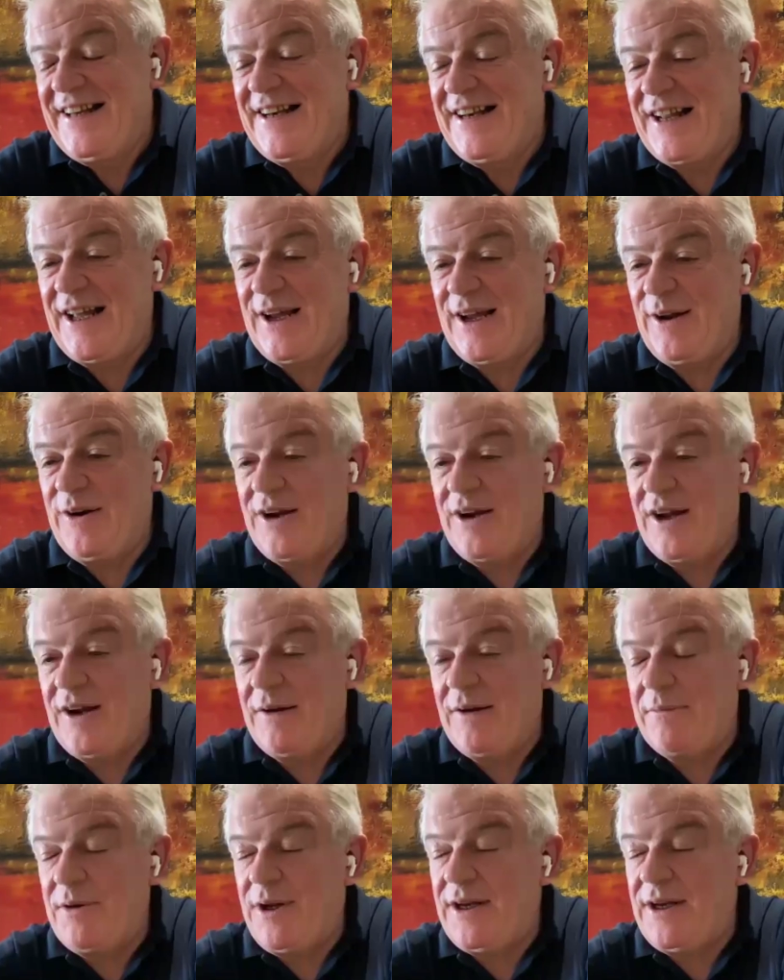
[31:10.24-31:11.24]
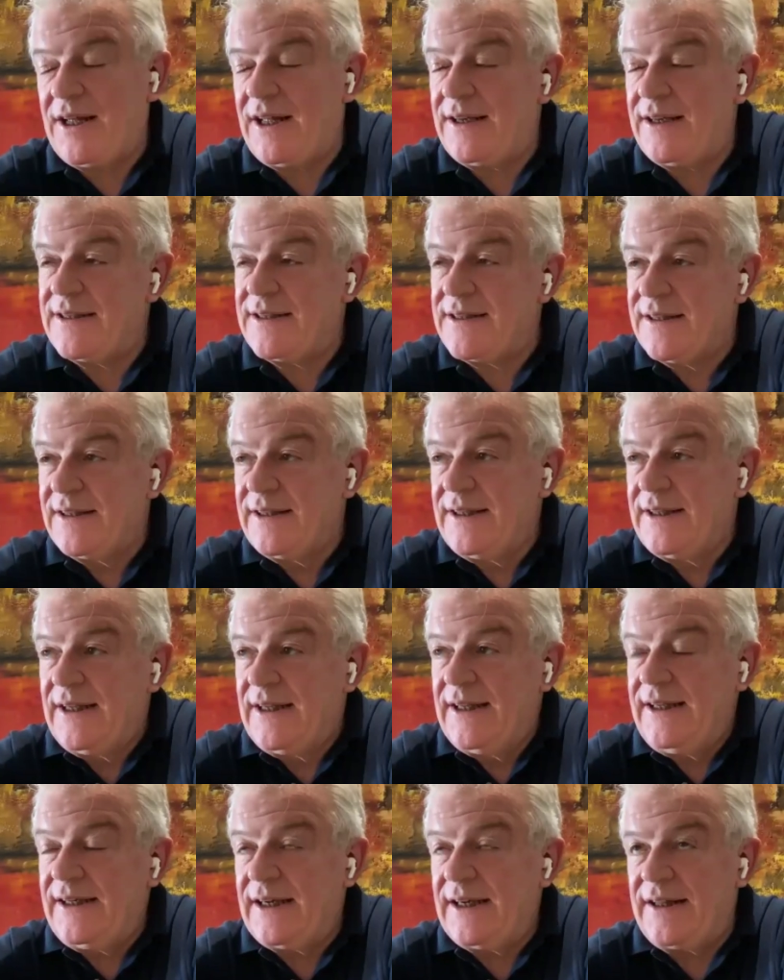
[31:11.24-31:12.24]
No, no. I mean, and
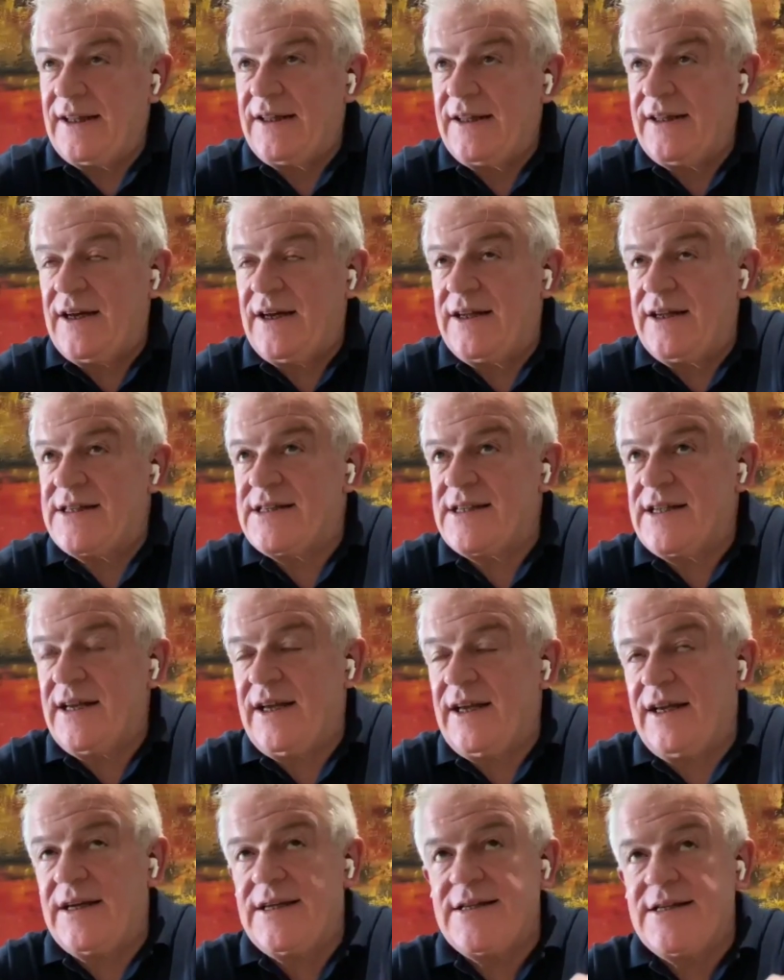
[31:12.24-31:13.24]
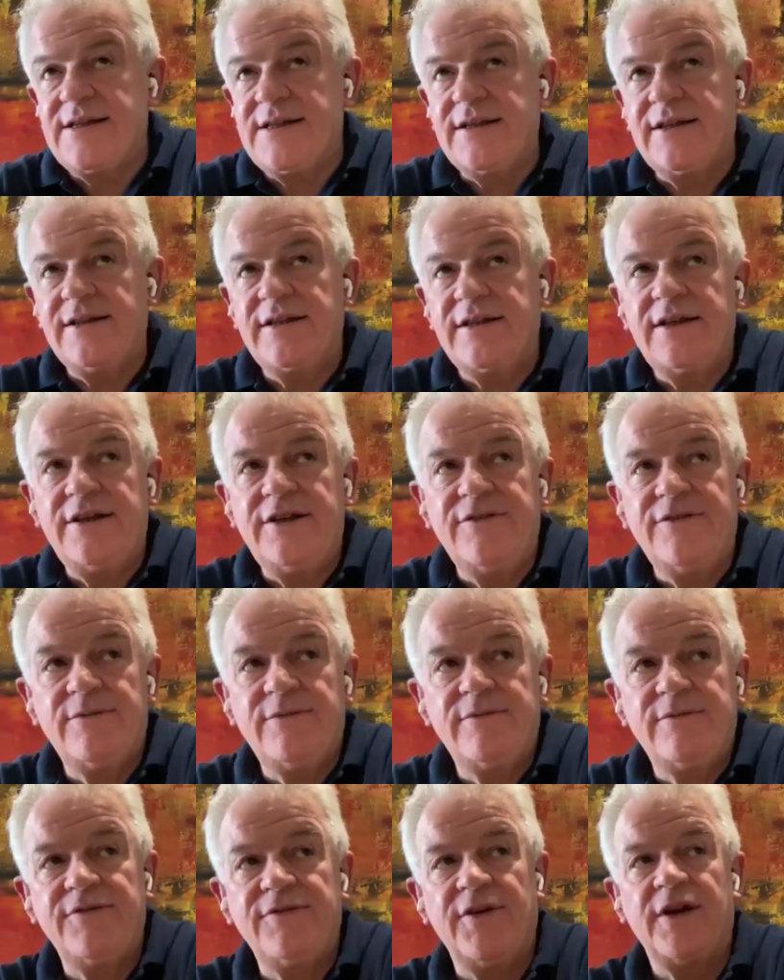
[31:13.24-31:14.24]
the other thing I'd say is that if
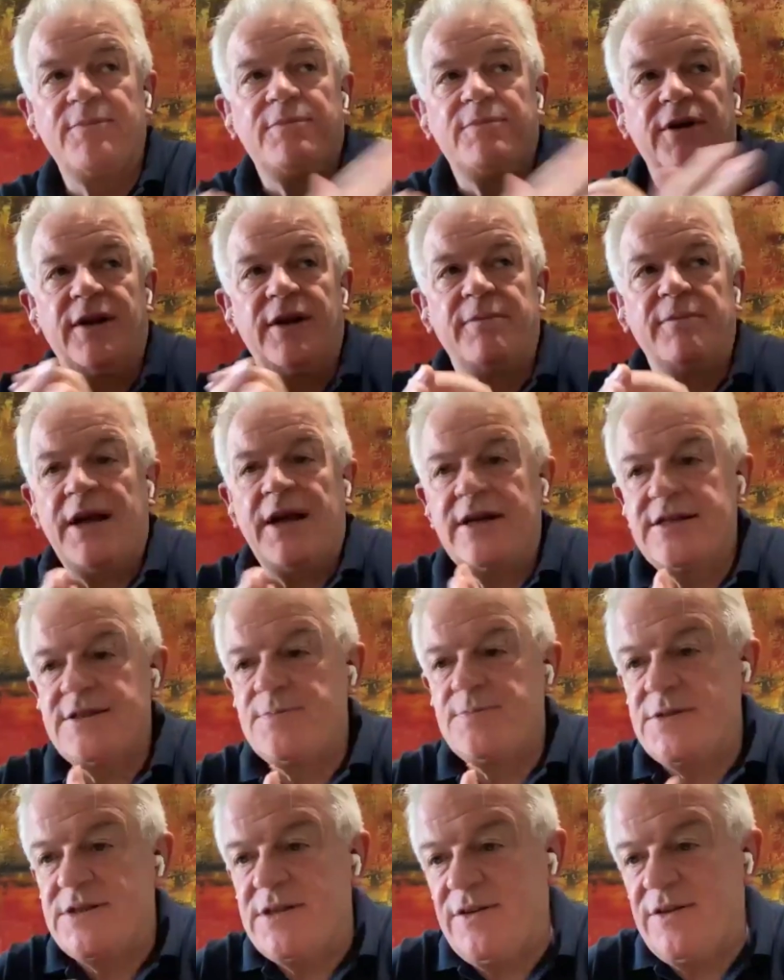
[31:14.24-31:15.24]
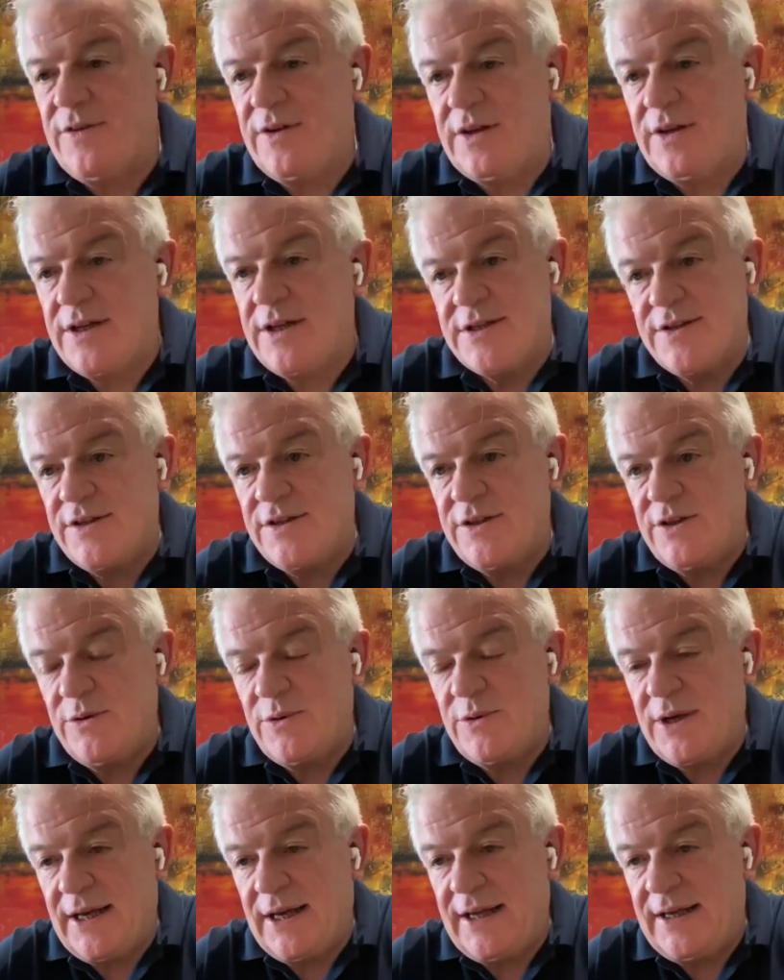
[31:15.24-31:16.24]
I bring it back specifically to the
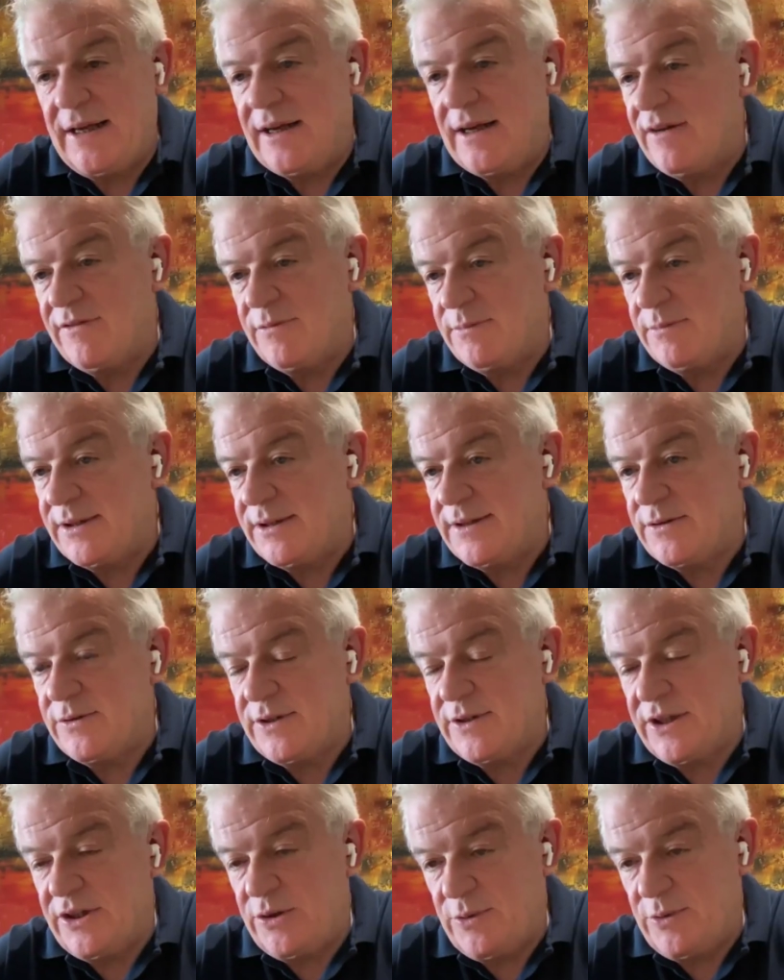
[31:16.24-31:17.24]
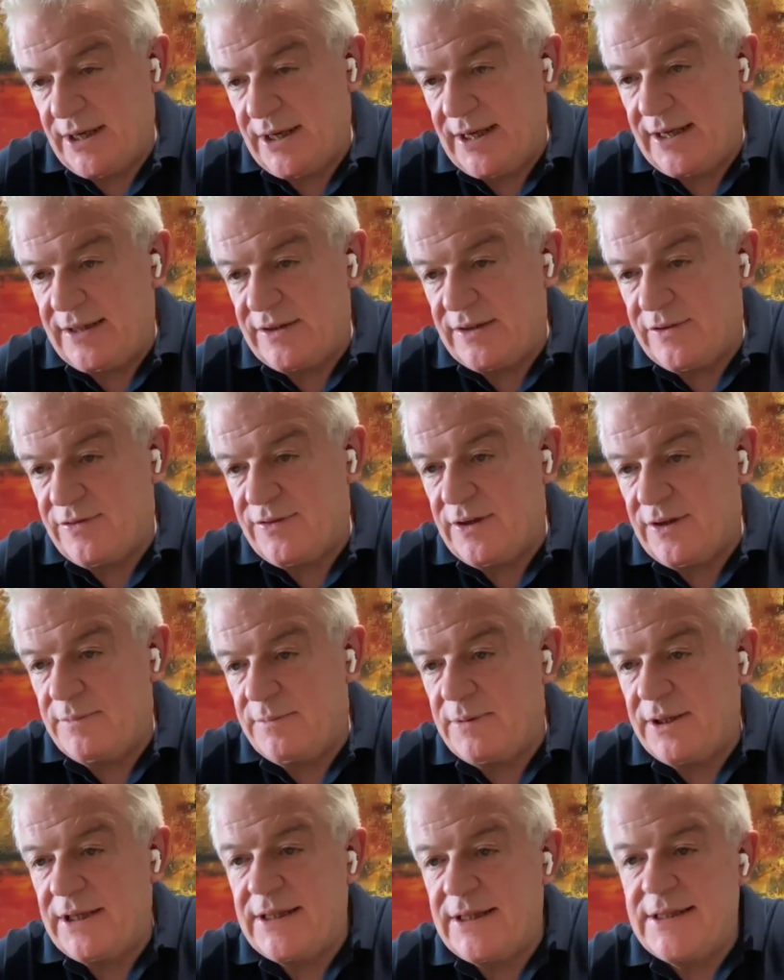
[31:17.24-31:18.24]
UK government or the UK and the
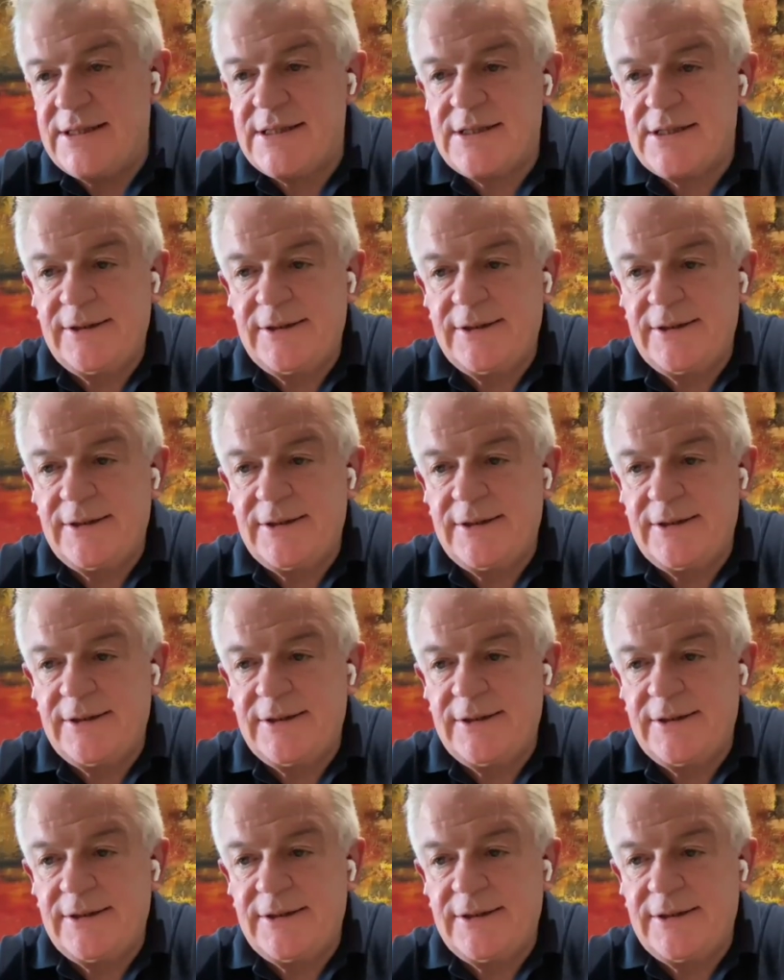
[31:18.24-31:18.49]
Philippines.